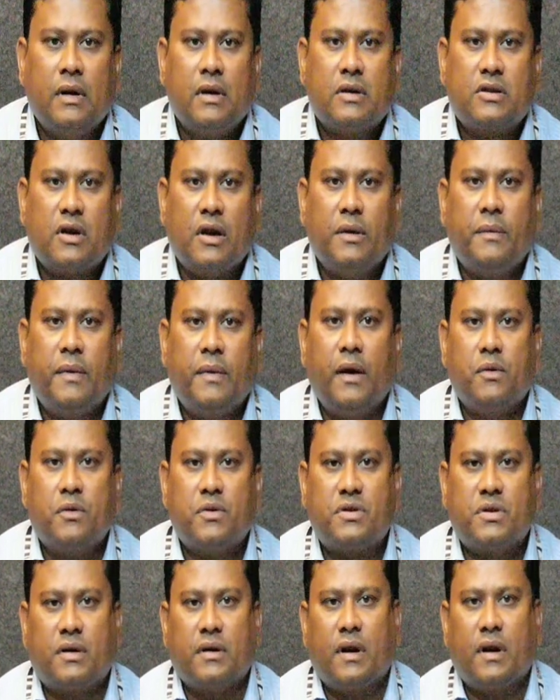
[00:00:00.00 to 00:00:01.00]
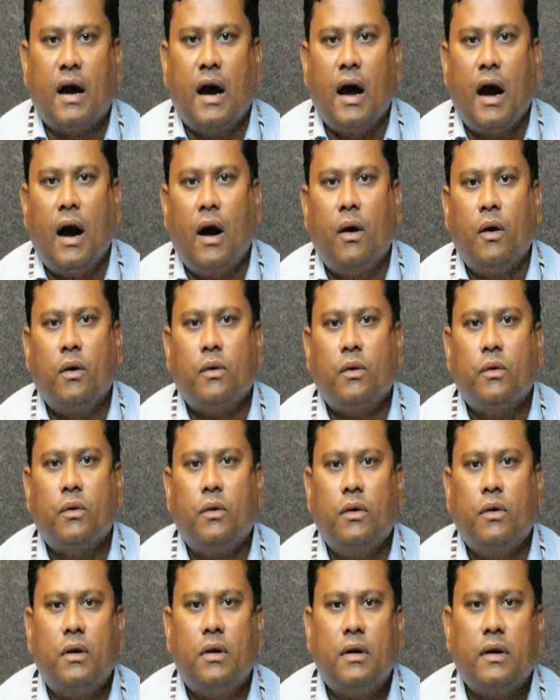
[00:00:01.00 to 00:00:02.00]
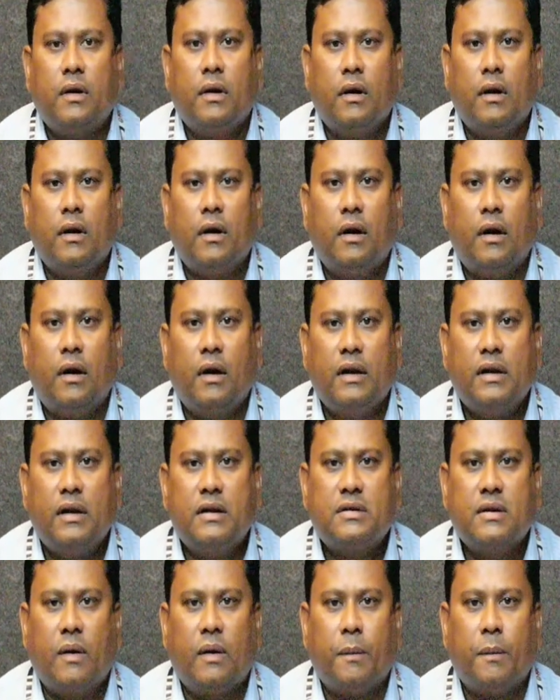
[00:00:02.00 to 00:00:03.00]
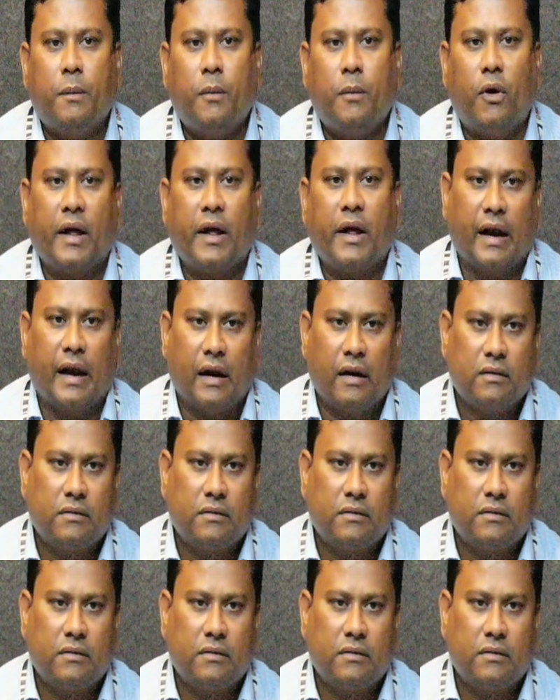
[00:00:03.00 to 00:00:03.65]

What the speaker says: So evaluation, how good is our model?